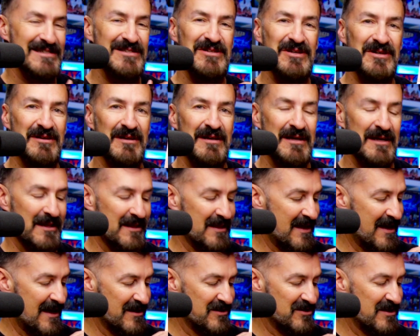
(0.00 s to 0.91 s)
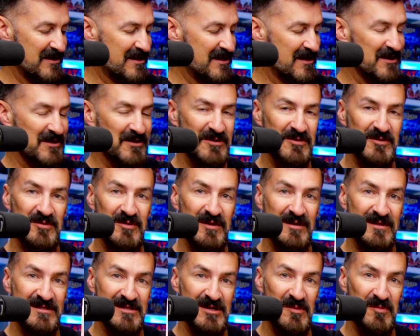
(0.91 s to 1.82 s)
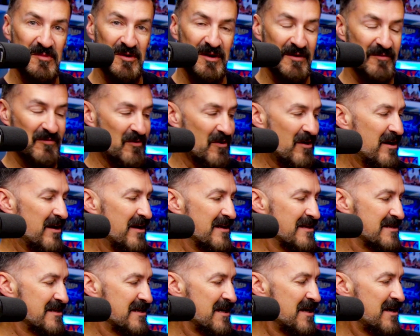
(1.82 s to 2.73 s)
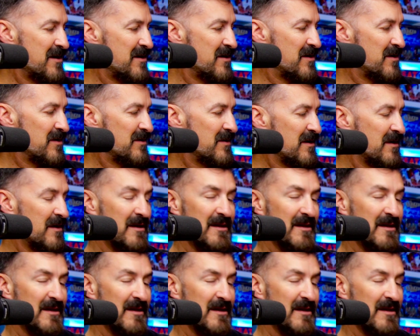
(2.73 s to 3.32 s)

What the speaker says: Look, they actually tell you a summary of what it is here.